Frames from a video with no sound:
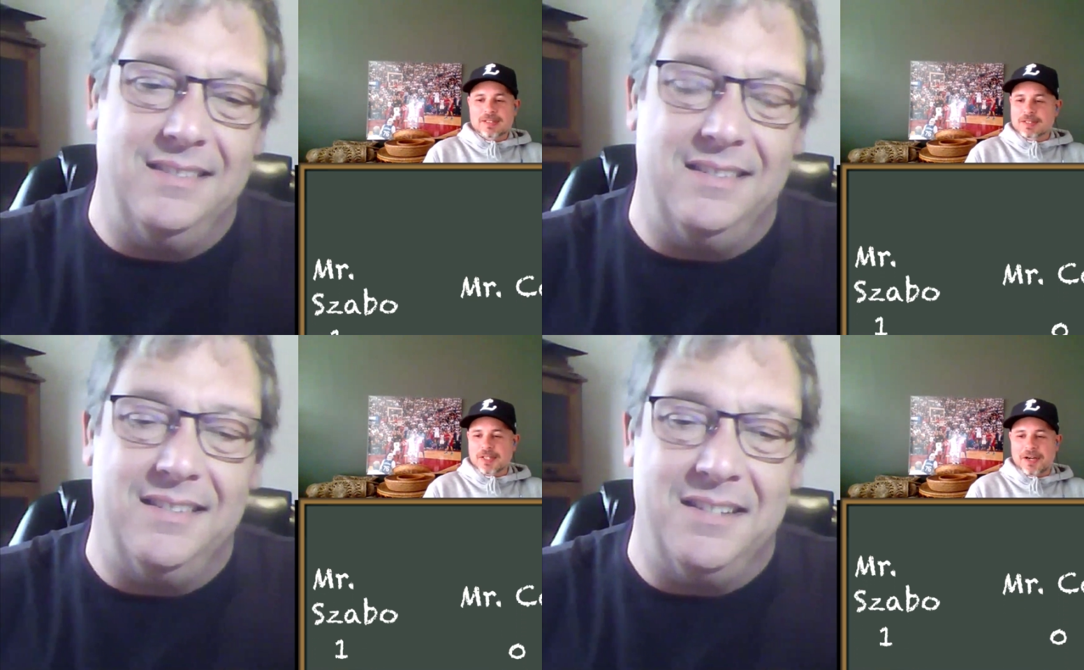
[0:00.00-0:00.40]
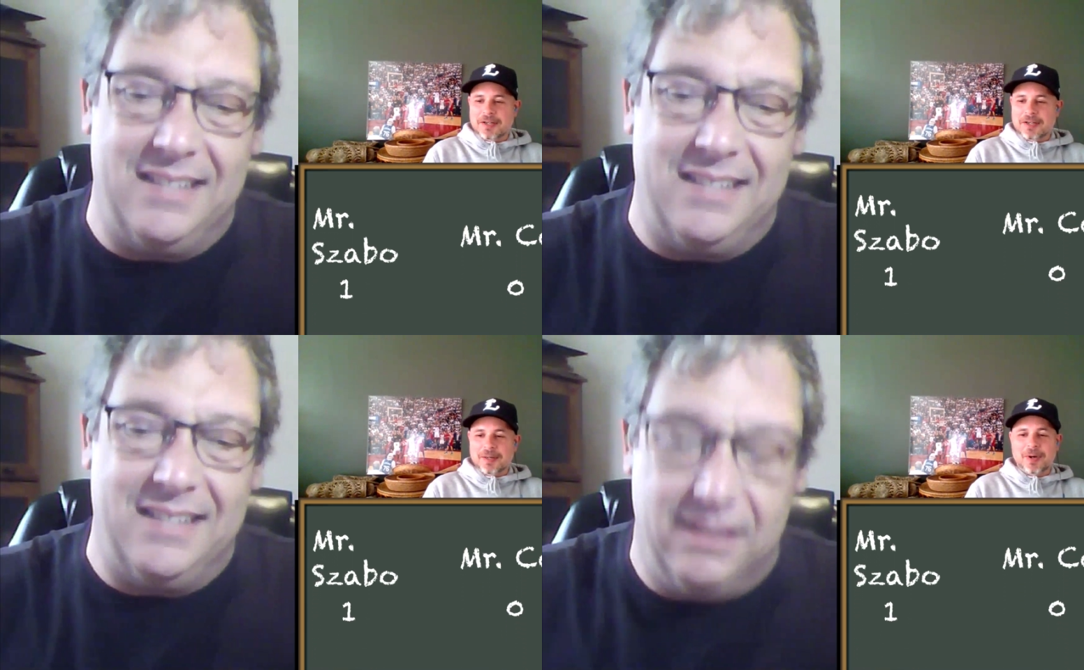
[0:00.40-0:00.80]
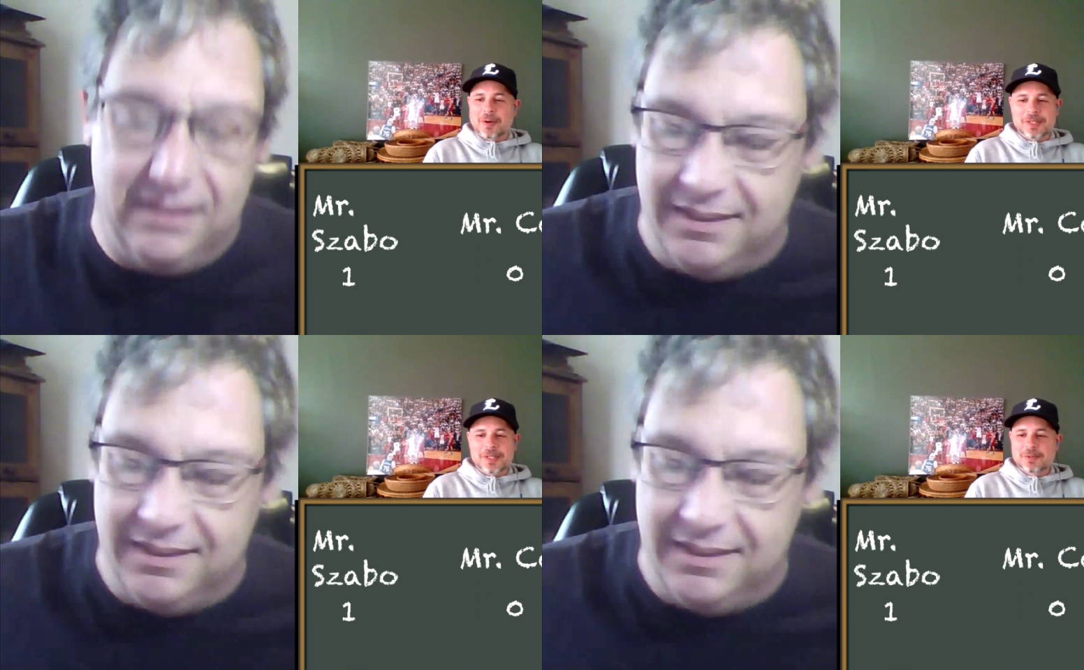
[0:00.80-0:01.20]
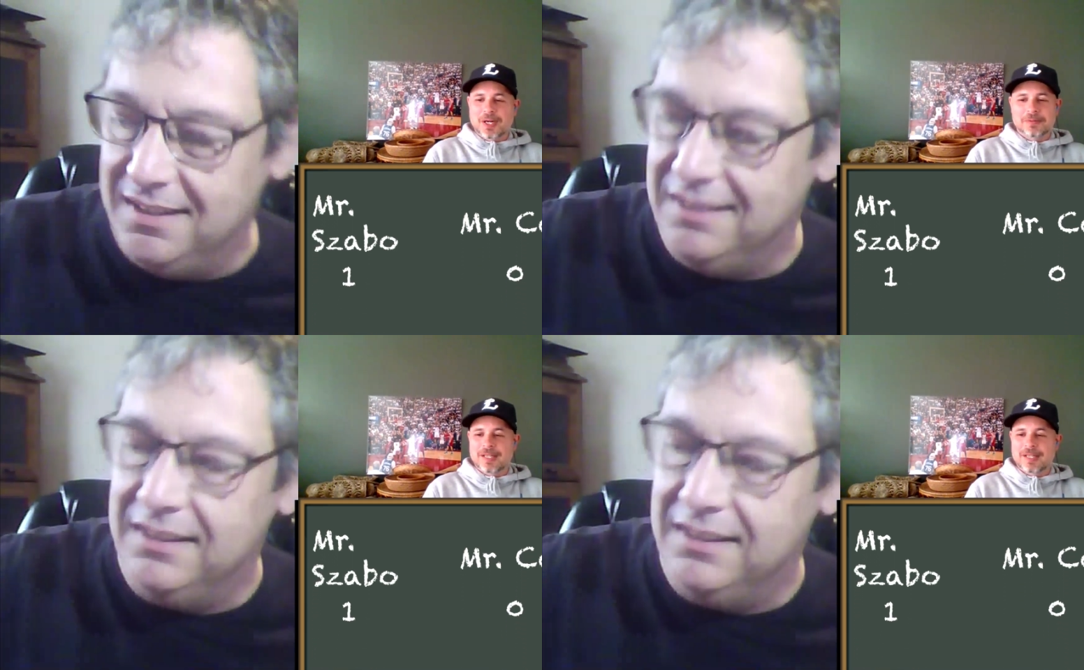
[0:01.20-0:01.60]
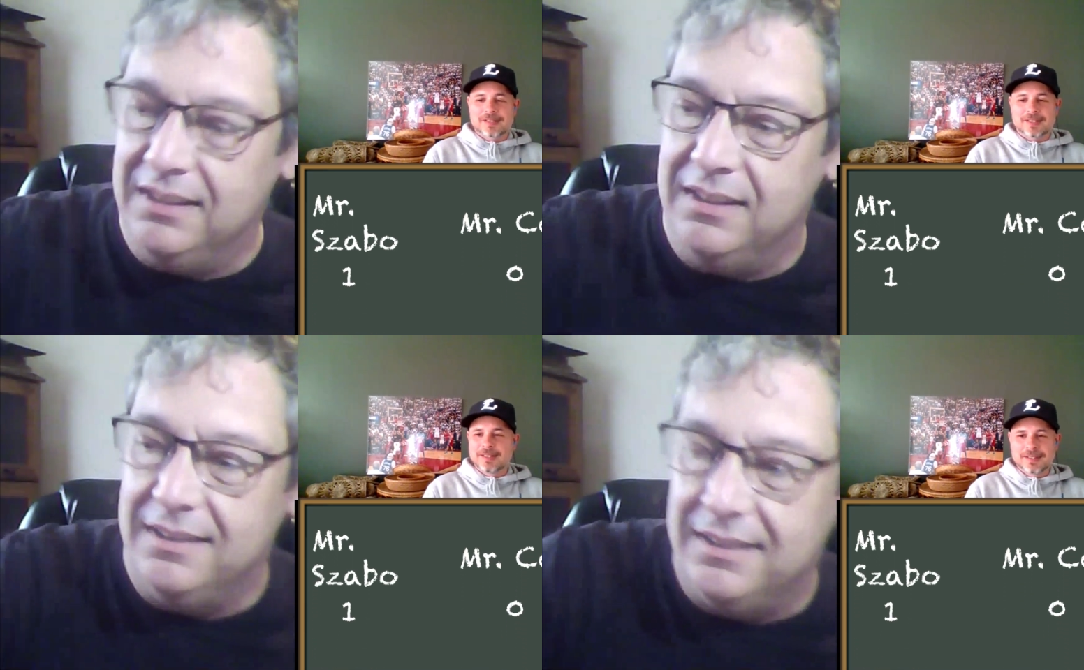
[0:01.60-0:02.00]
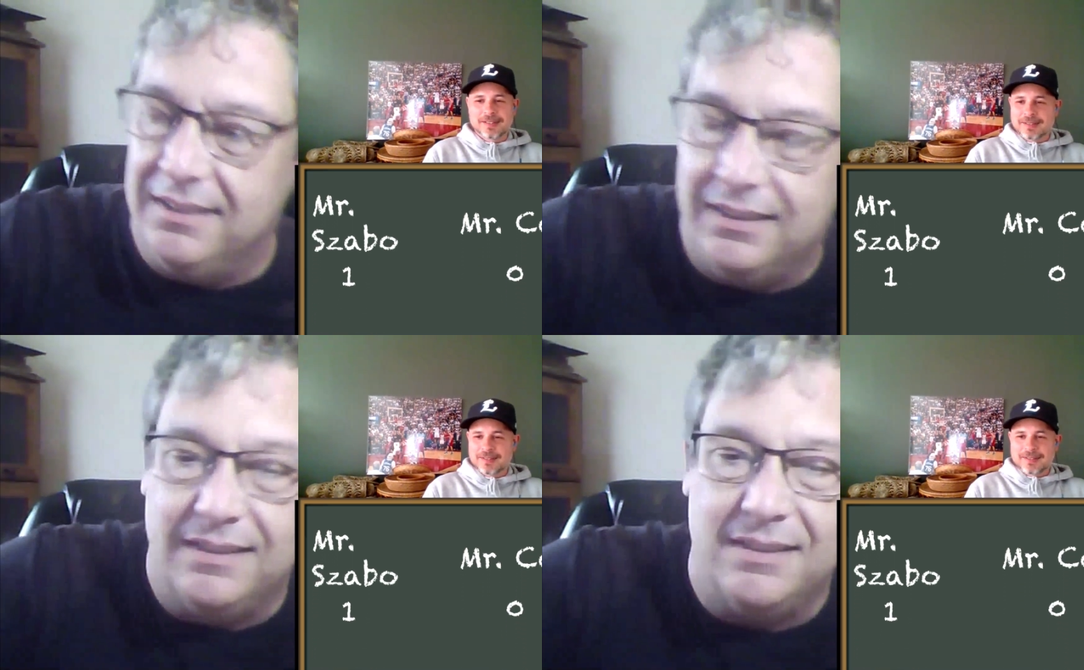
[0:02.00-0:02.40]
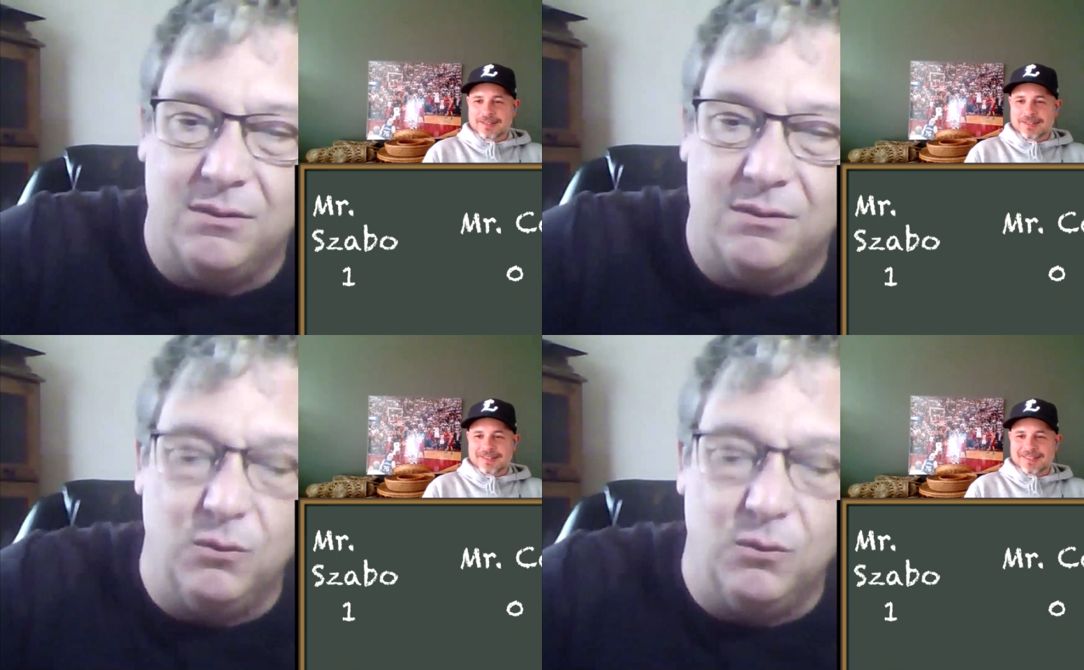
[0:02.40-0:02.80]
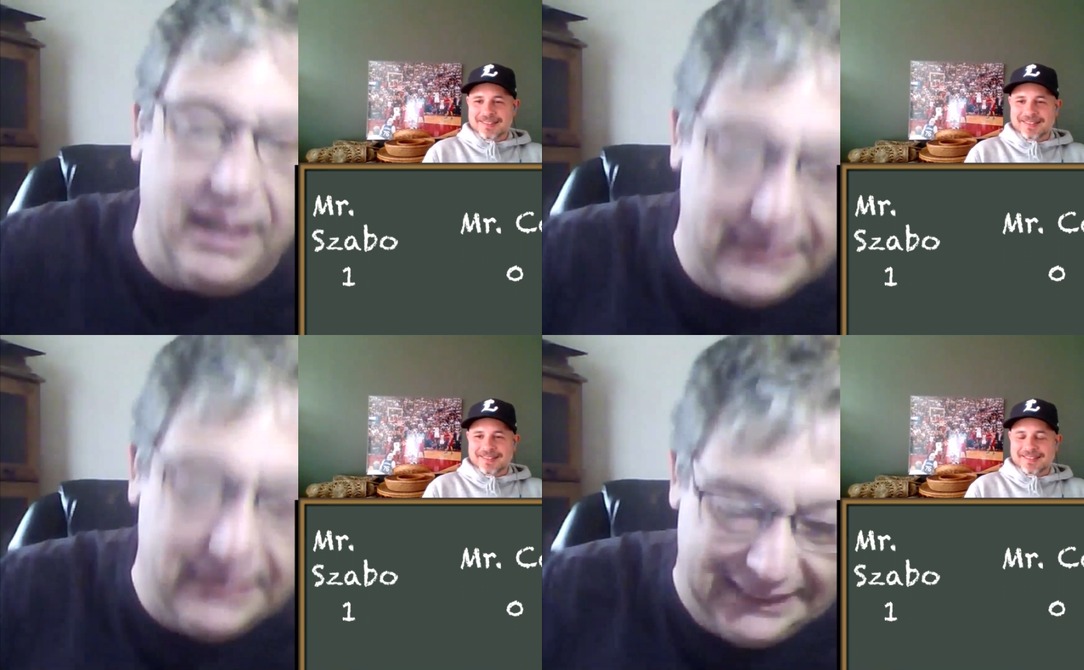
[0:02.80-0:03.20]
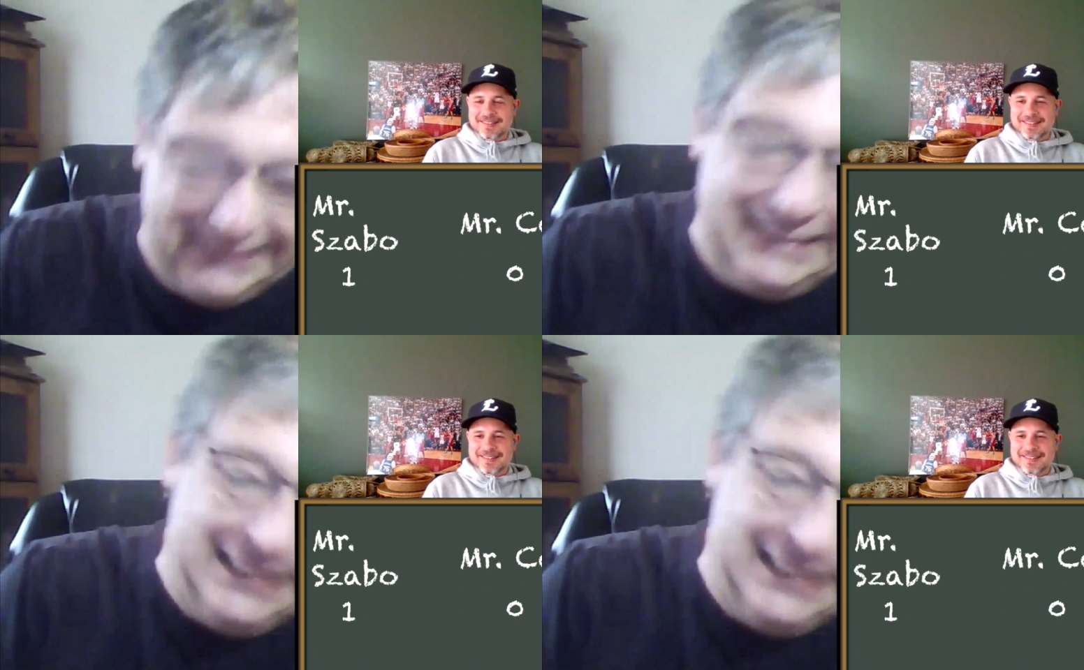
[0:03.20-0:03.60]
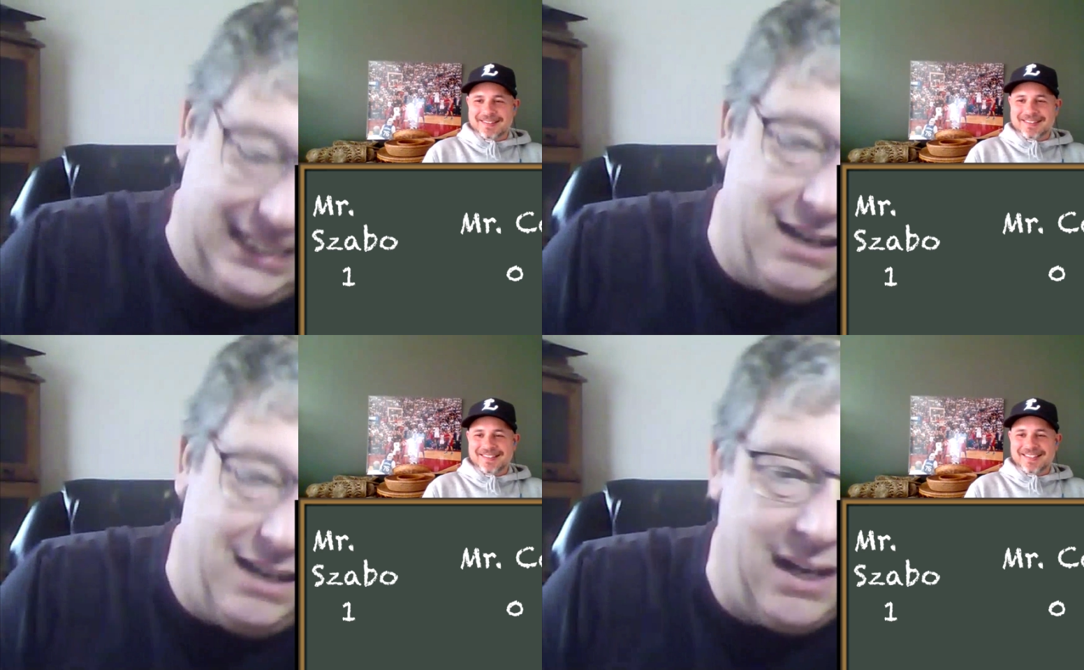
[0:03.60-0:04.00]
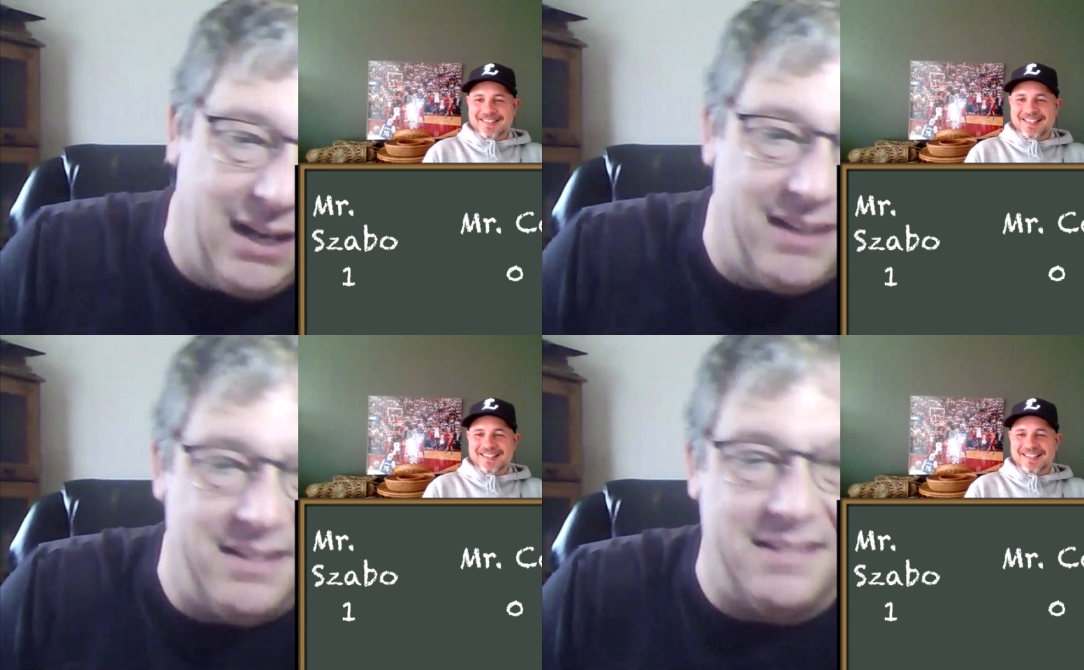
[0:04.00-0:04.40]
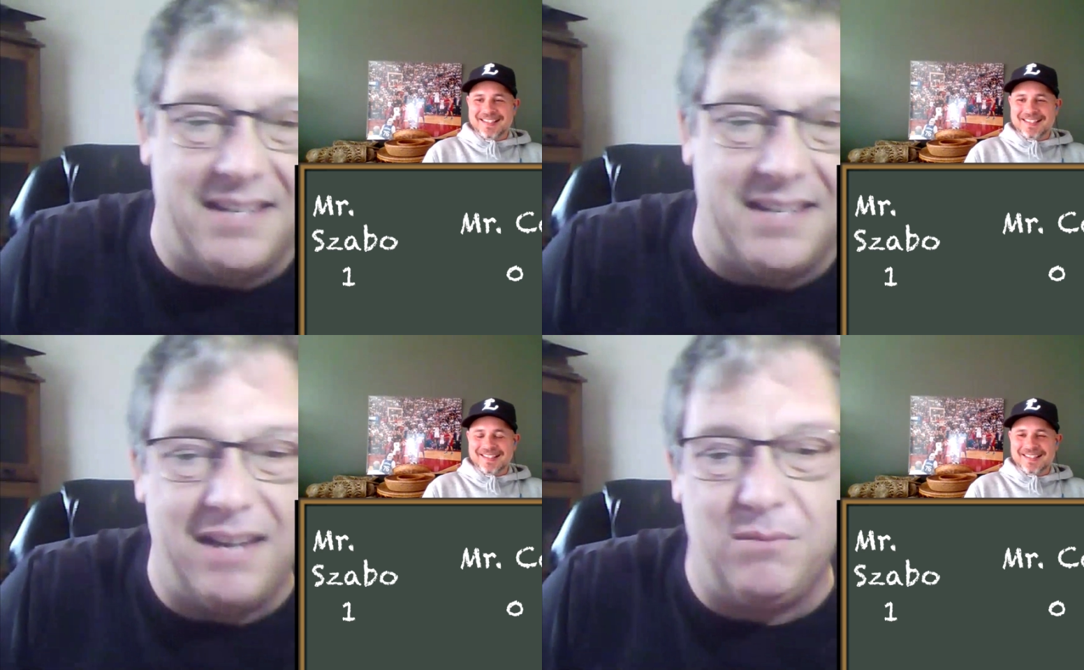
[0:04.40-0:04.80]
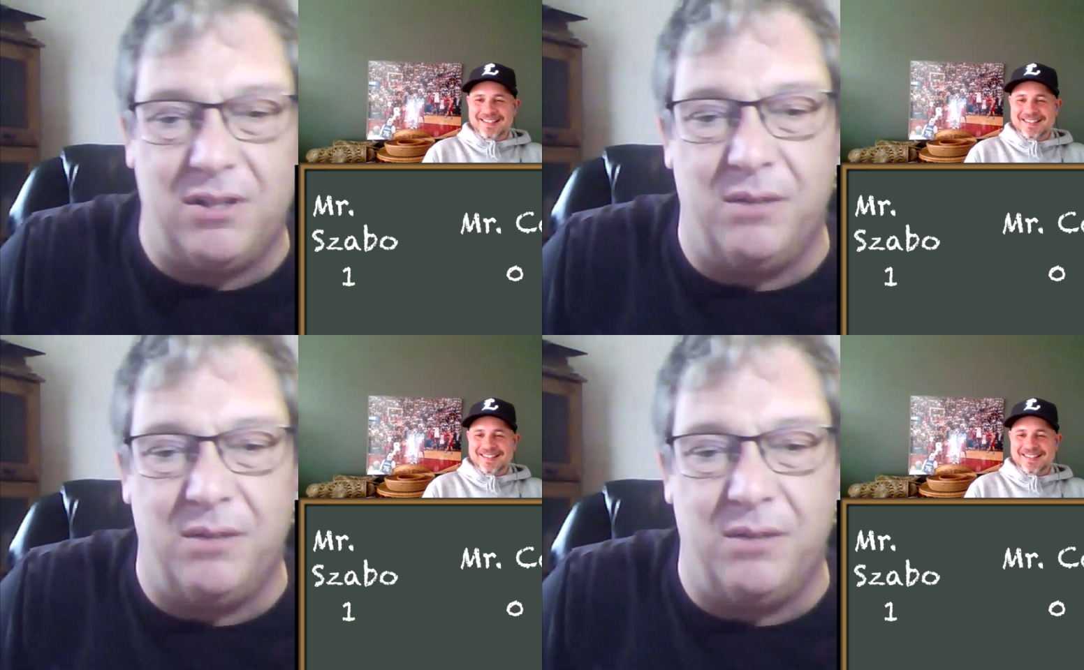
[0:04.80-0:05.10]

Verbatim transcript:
Speaker 1: to soccer, I'm always well rested.
Speaker 2: Well, the, I'm kind of the same during